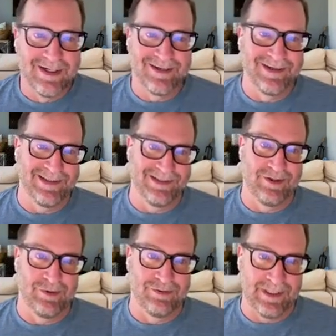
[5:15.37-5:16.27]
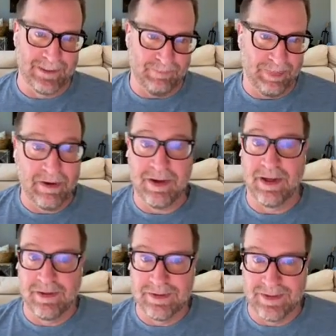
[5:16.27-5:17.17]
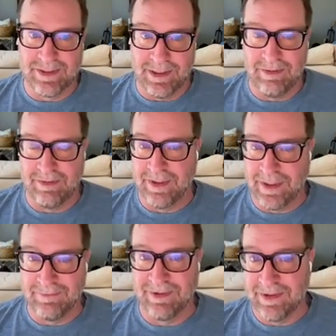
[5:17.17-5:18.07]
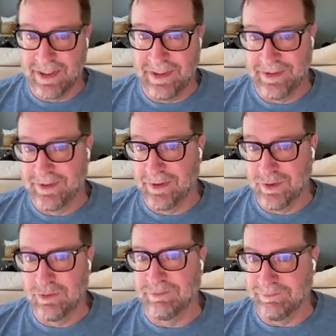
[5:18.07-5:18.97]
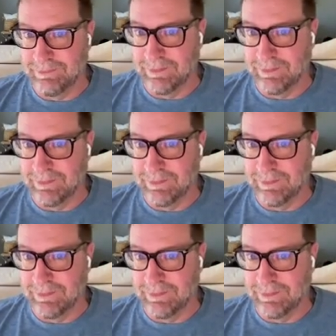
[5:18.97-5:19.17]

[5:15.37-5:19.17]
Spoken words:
All right. So, like, okay, here's the outline. All right. So,